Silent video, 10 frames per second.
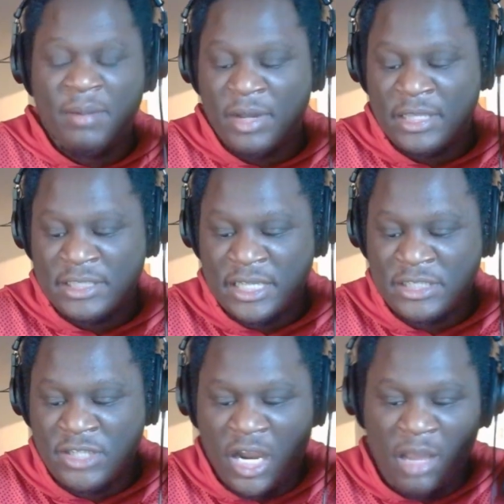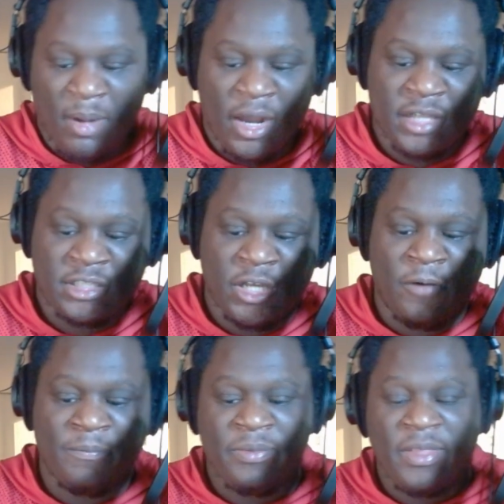But let's talk about it. So
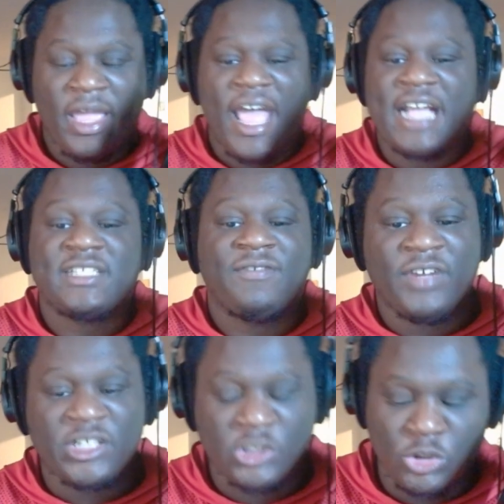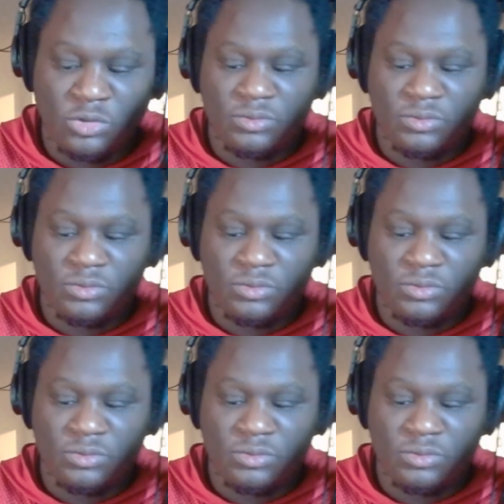it's official.